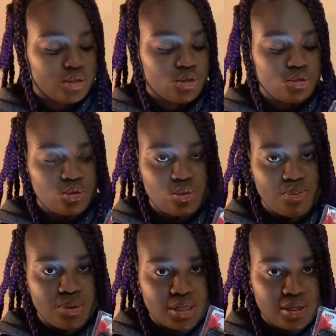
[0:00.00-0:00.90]
to
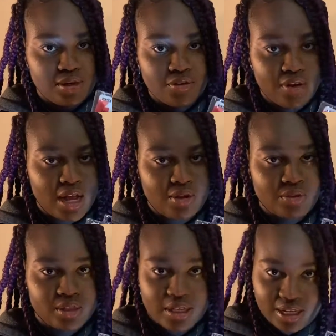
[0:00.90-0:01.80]
put
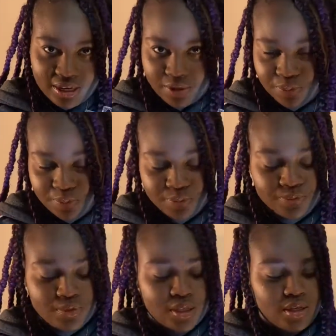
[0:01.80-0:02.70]
around like
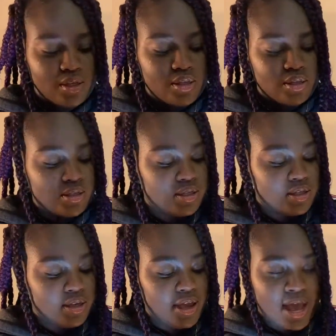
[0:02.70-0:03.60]

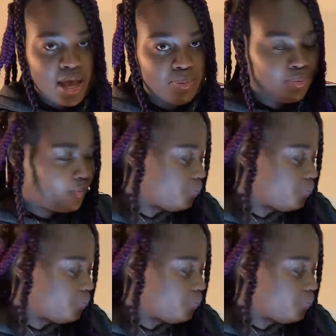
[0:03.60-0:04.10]
the cap